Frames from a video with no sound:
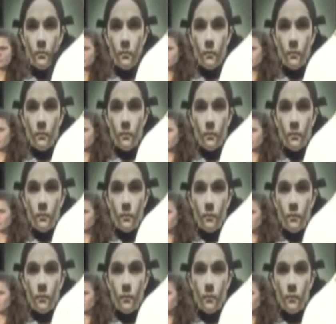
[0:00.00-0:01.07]

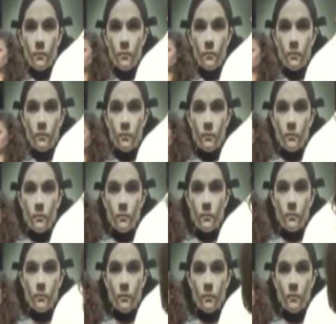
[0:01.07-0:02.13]

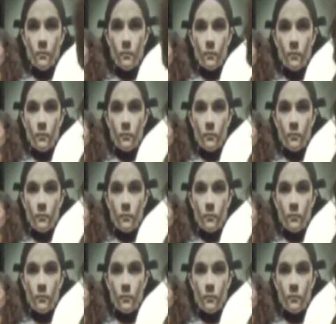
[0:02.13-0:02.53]
(not speaking)